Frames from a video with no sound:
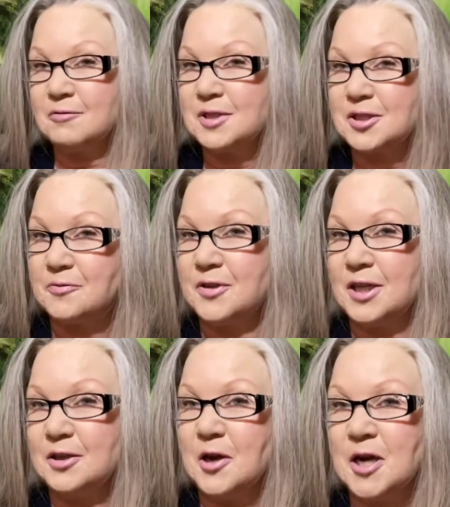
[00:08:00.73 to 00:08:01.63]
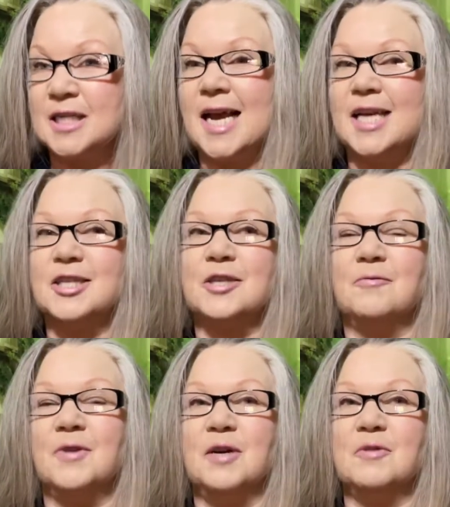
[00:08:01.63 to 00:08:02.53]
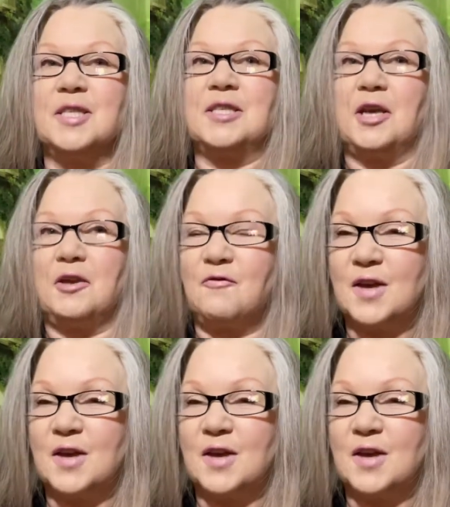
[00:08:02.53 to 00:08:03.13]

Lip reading: was a really long tangent when I was saying